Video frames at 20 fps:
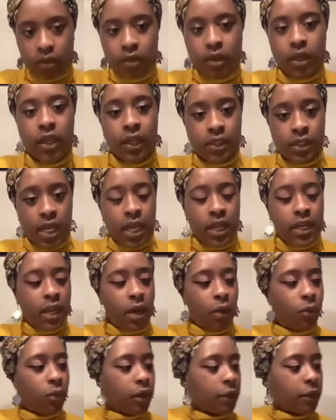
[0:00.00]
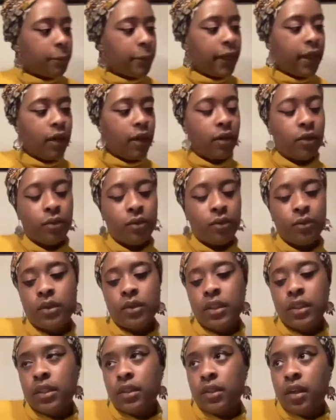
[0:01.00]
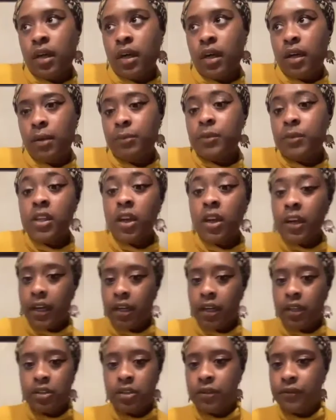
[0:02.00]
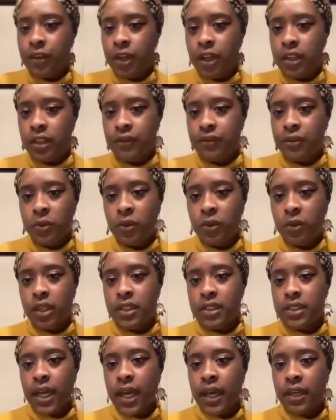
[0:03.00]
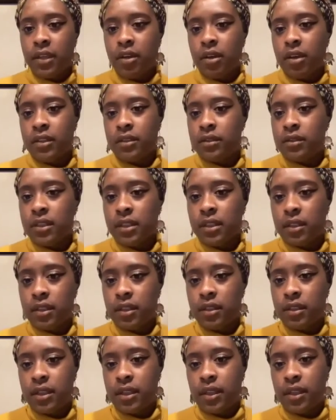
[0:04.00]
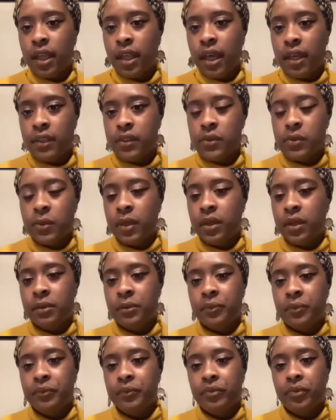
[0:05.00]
Nice. Now, what about, Shefali, if you wanted to add on to that as well?